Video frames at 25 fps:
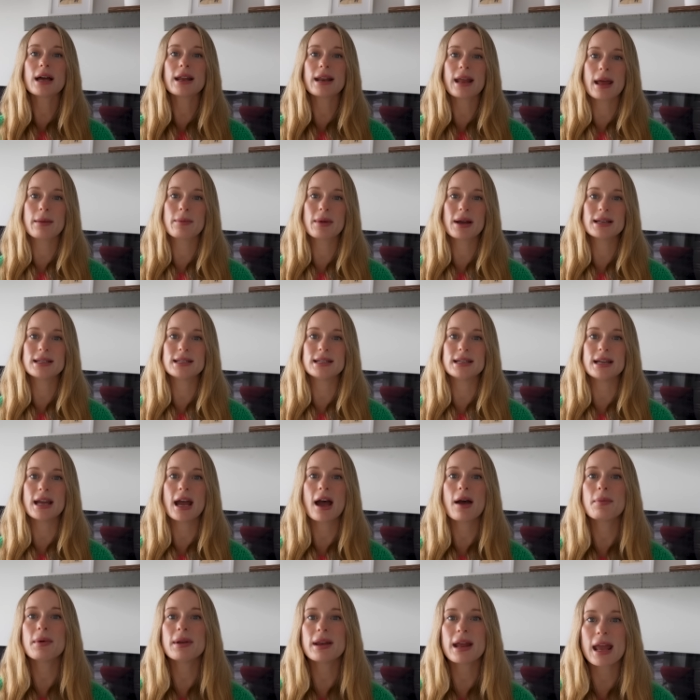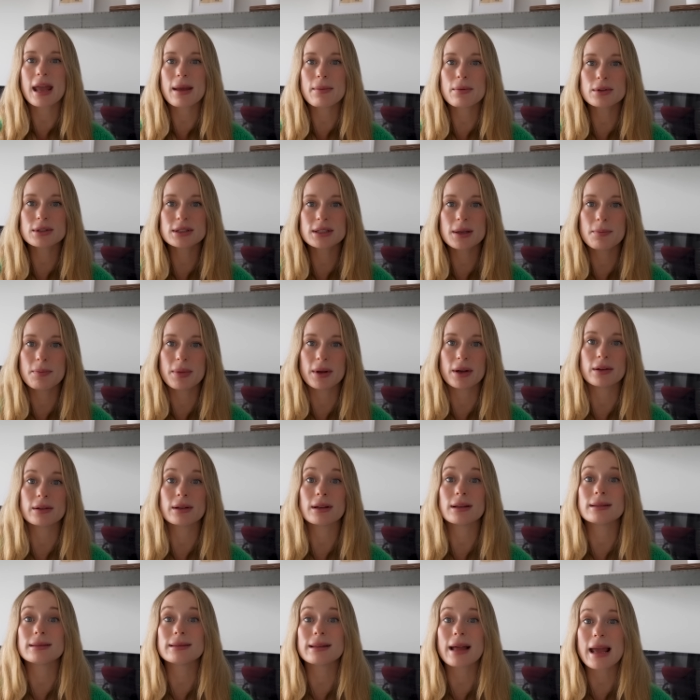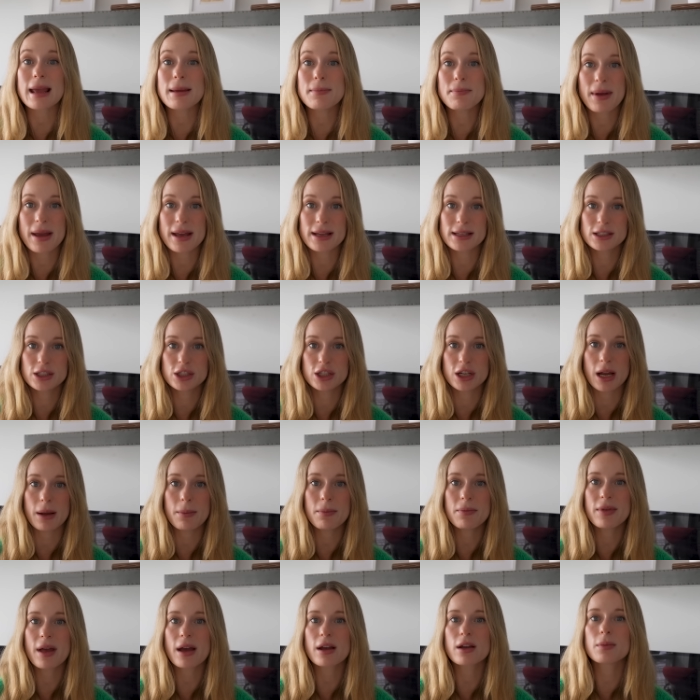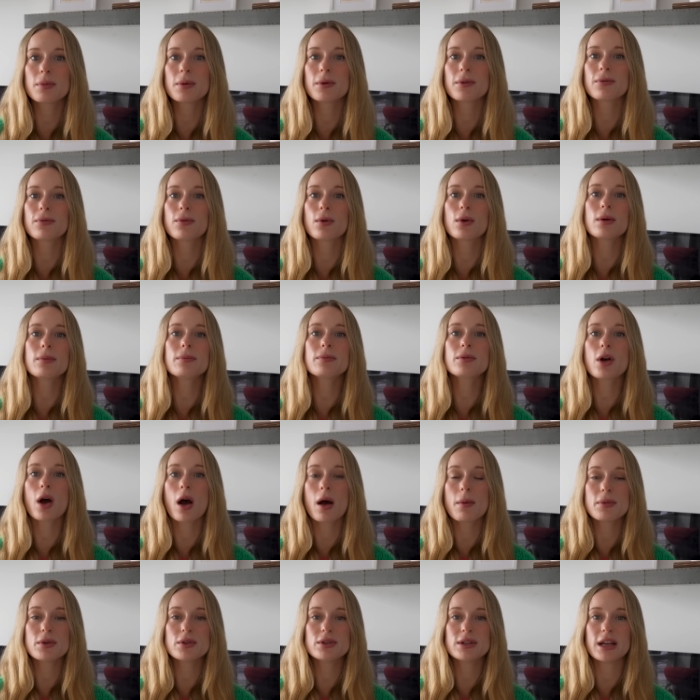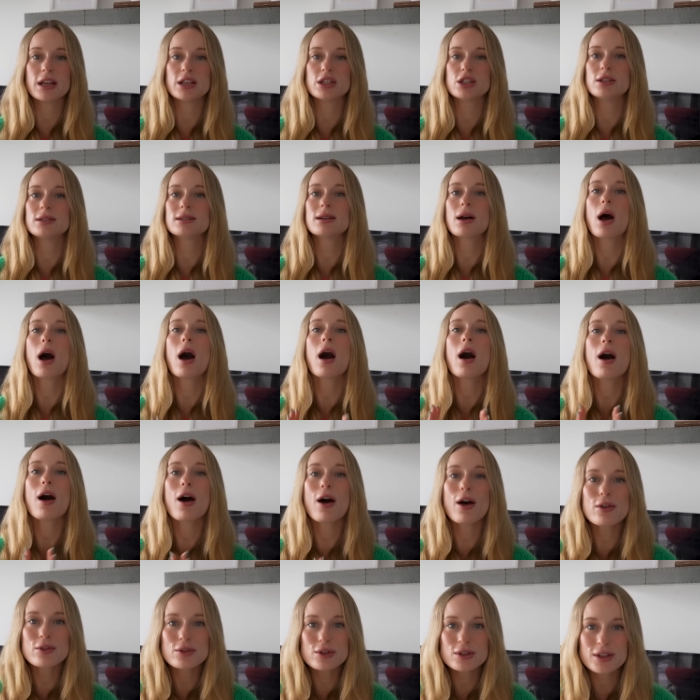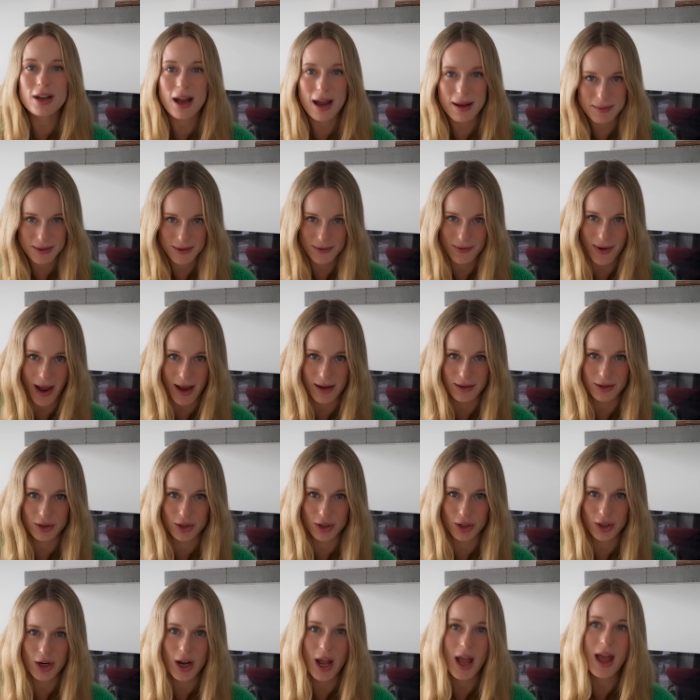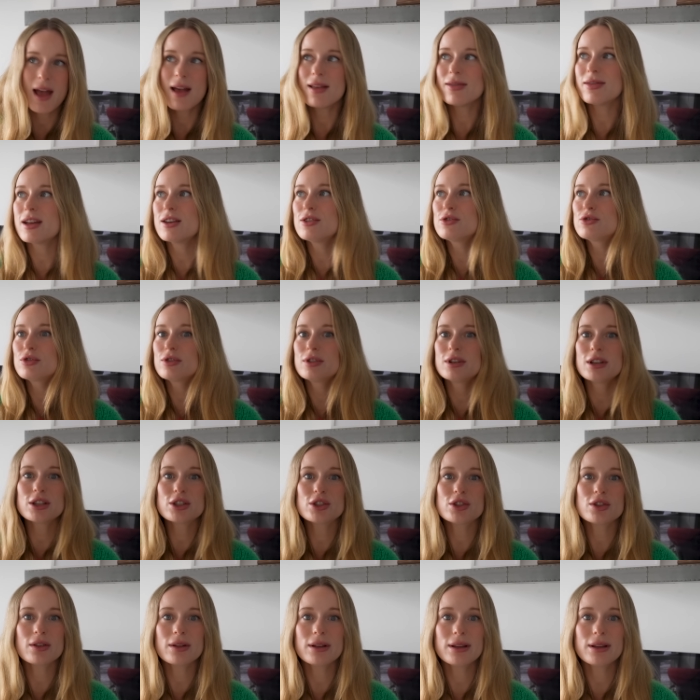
at MIT have been able to build a light-based chip that could perform computations 100 times faster than traditional